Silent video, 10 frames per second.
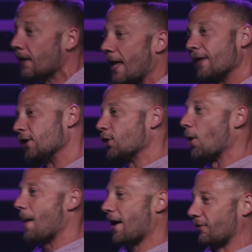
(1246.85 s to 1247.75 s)
And then you go
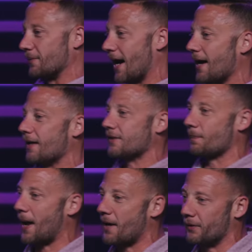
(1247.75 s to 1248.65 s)
back from diet to
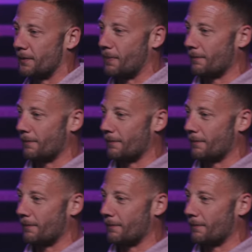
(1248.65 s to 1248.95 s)
pounding,